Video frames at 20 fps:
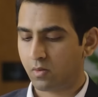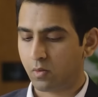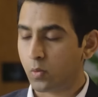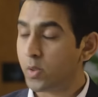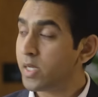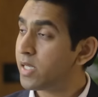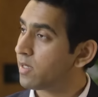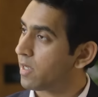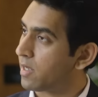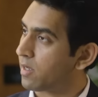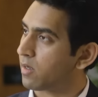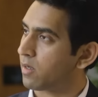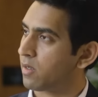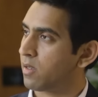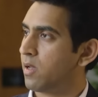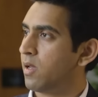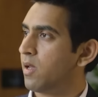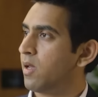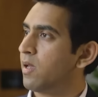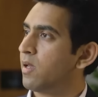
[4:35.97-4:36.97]
We think
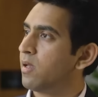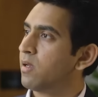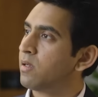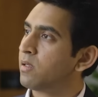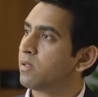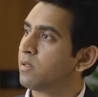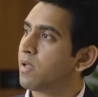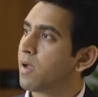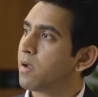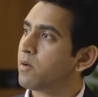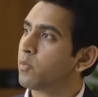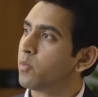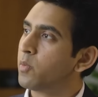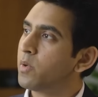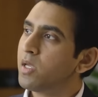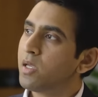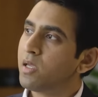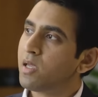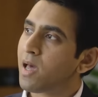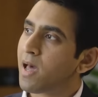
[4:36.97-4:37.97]
that
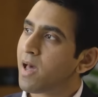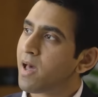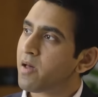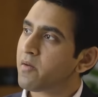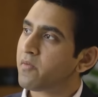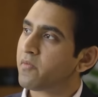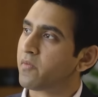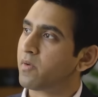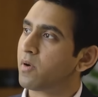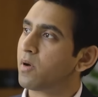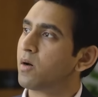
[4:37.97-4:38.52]
we have